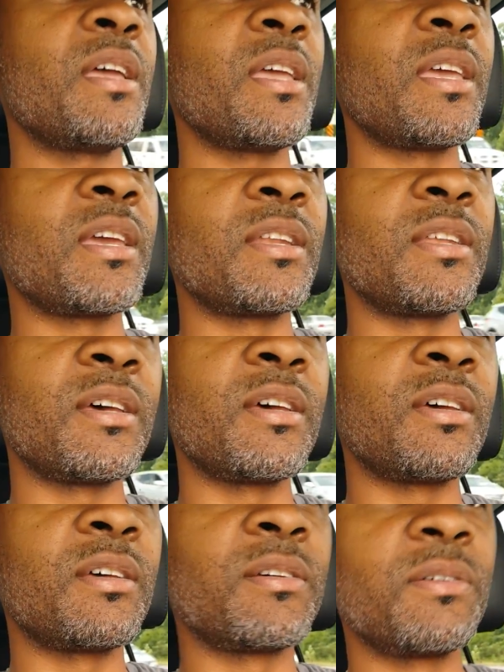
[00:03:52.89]
And
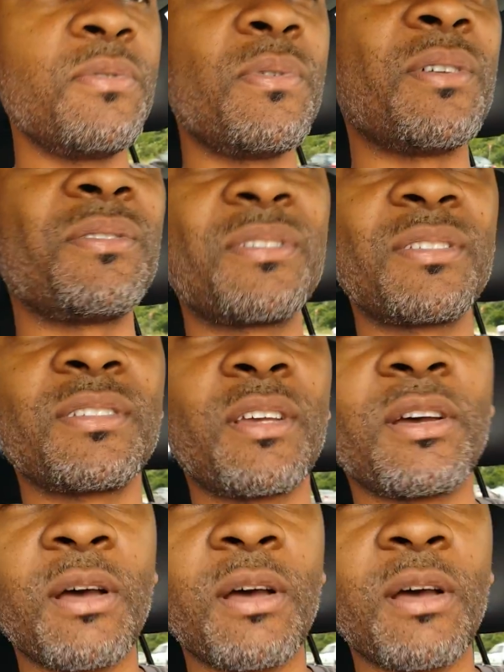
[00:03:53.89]
who else?